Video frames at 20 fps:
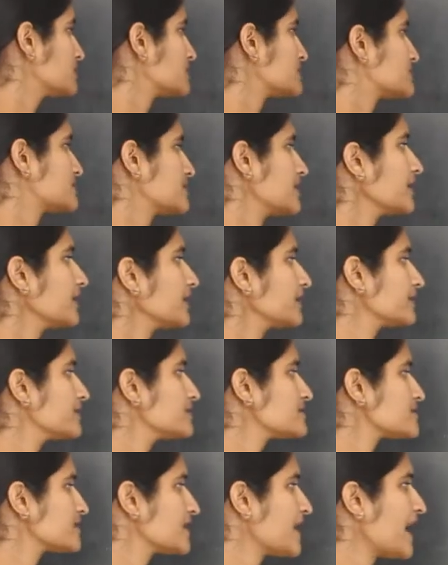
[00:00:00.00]
zinc
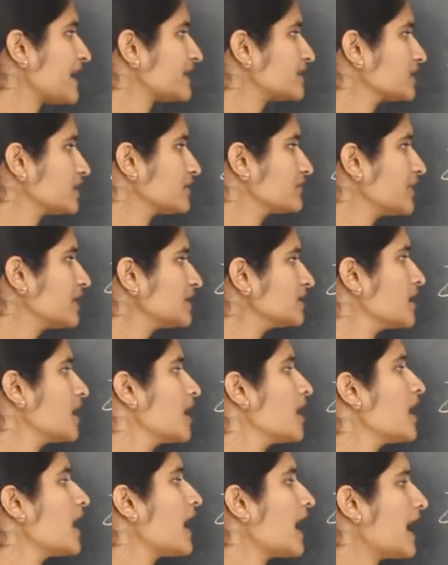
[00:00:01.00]
is reacting with
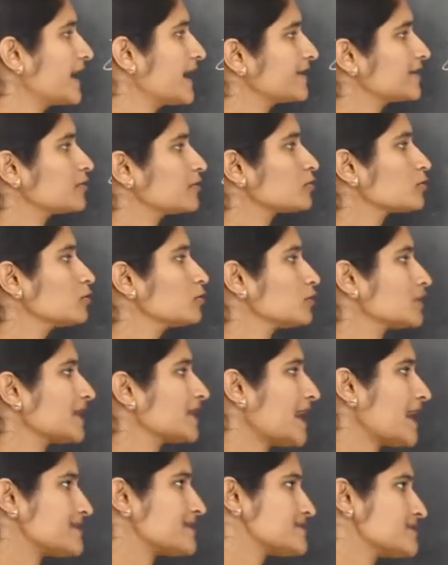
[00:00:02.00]
hydrochloric
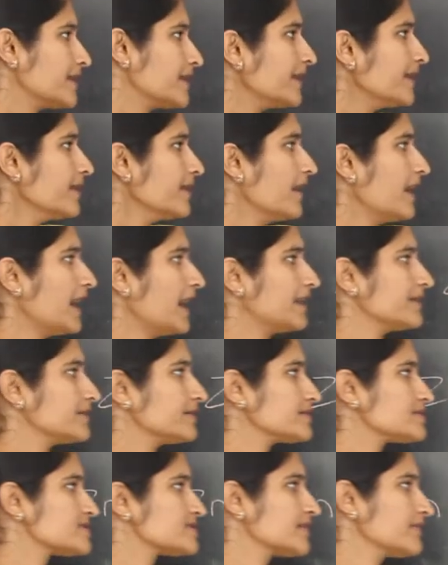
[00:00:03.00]
acid
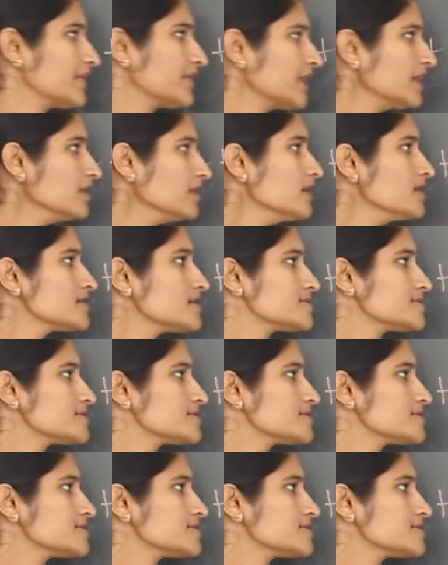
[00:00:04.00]
and it's giving